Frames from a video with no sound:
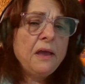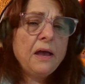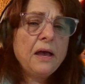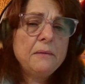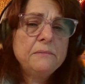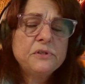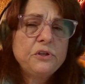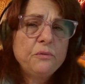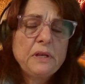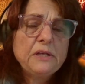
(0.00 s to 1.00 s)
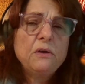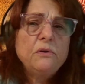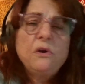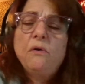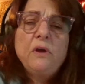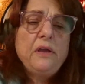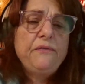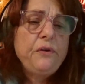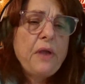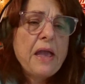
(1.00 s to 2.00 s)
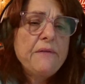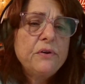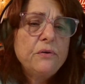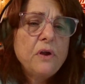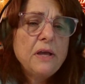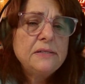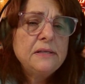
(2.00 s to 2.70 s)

So you really don't know if you have it or not.